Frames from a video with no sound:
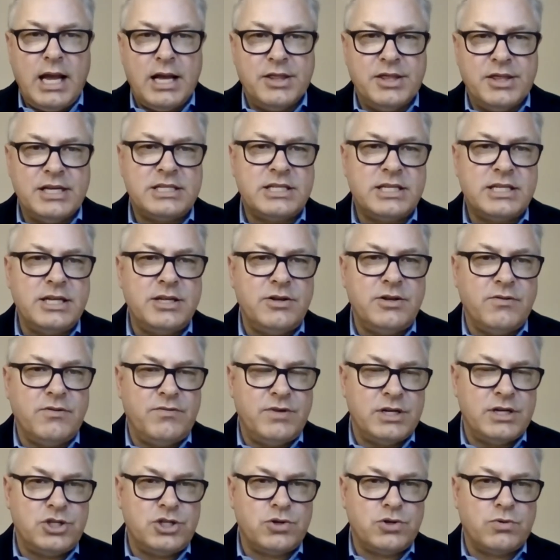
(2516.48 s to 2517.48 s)
And this
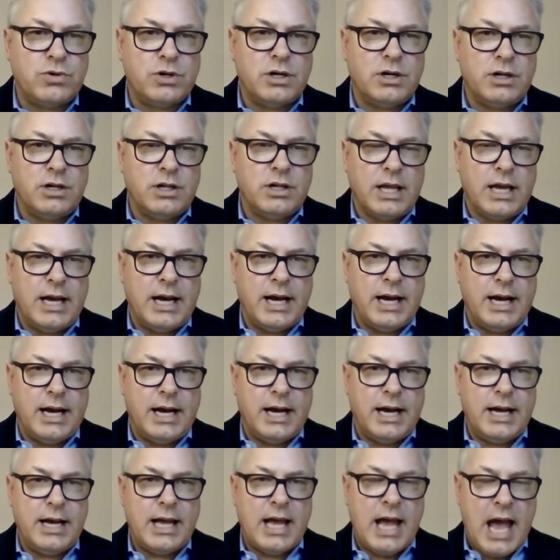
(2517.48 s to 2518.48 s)
individual
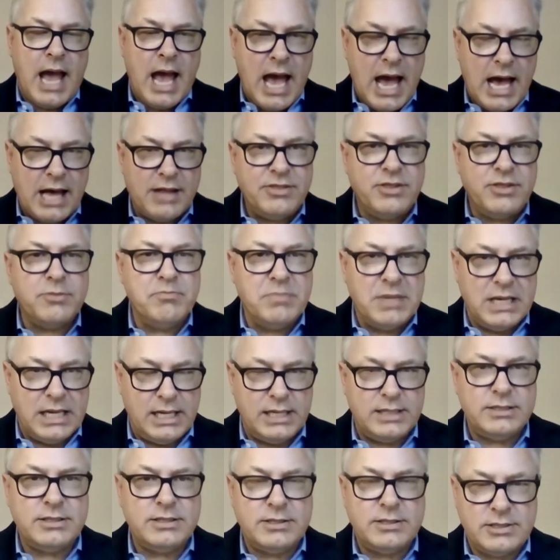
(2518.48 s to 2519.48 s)
uh, had the
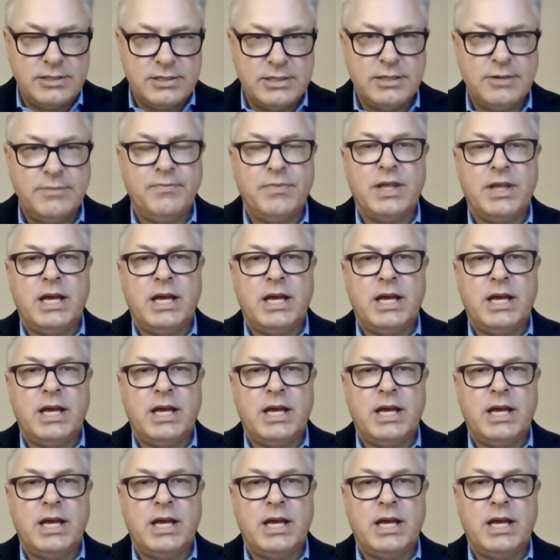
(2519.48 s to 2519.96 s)
means,